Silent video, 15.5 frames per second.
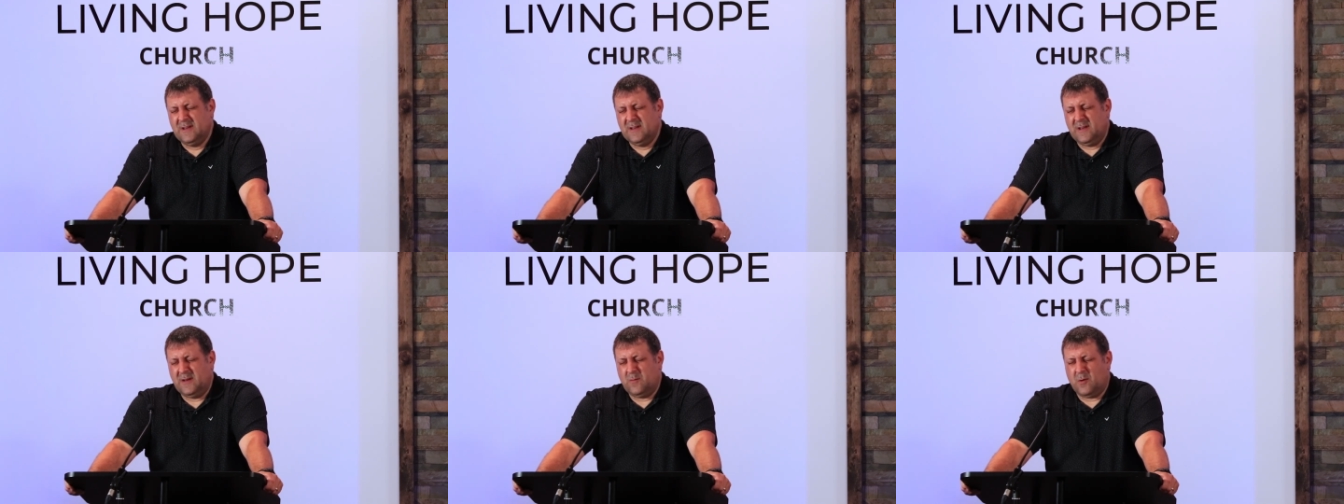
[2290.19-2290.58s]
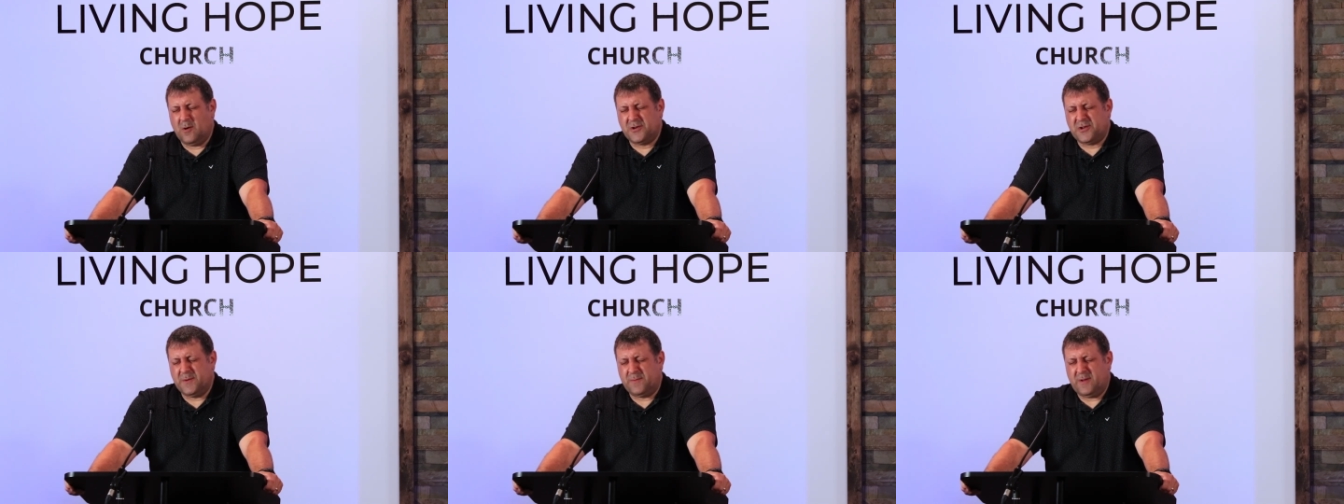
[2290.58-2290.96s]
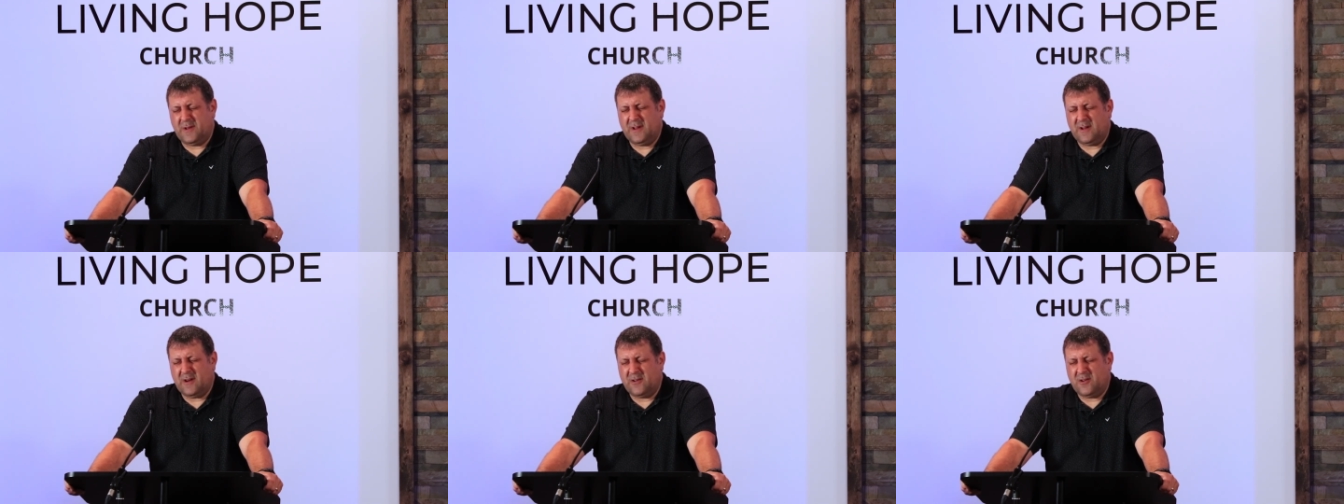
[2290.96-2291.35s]
in worship
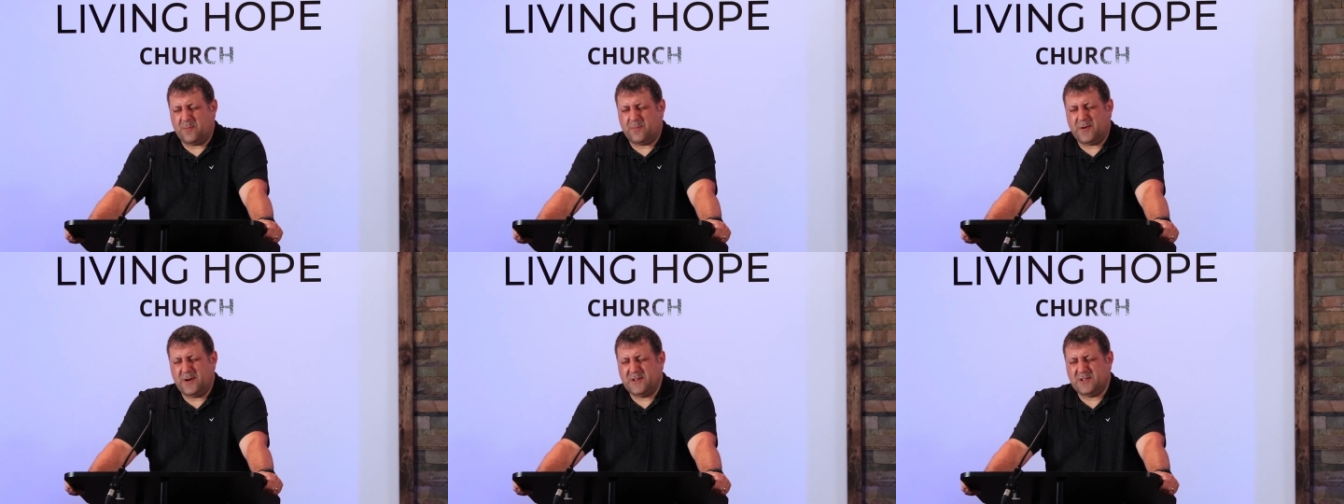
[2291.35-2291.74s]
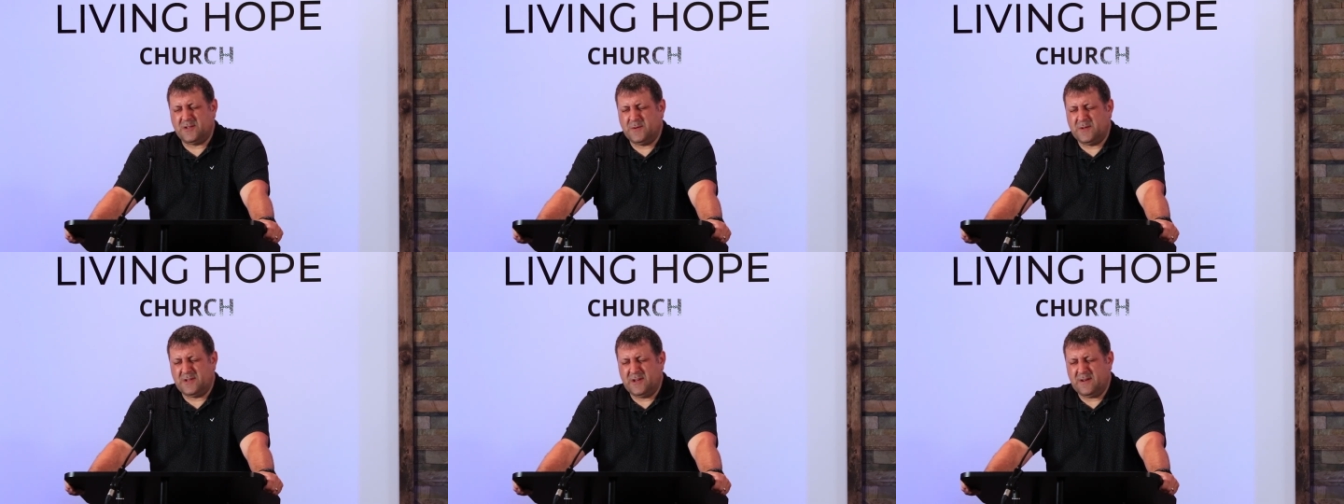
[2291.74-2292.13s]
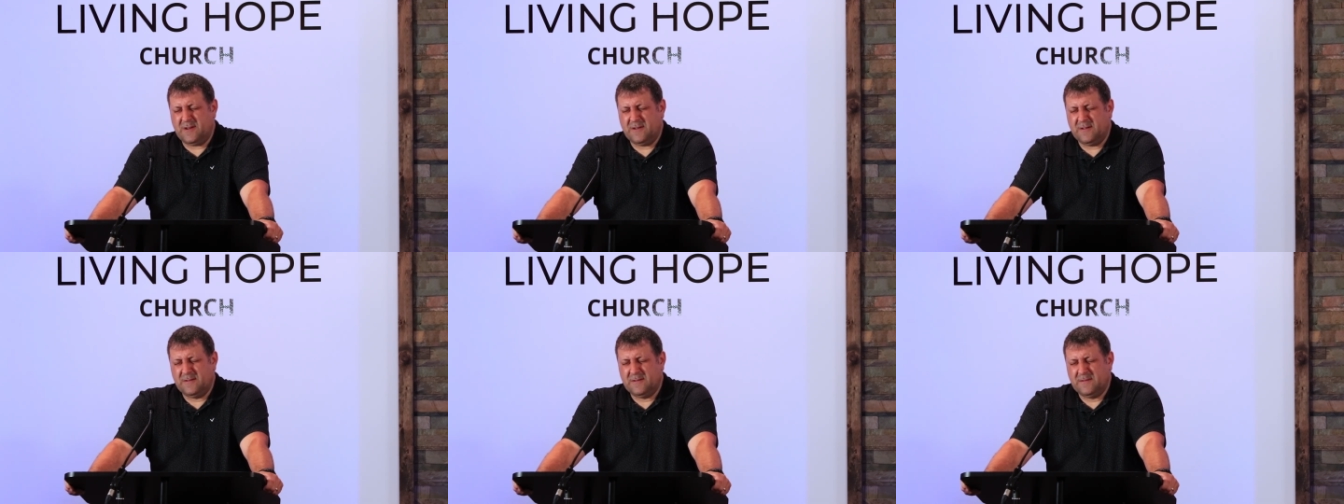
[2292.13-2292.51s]
today. God, your presence was here.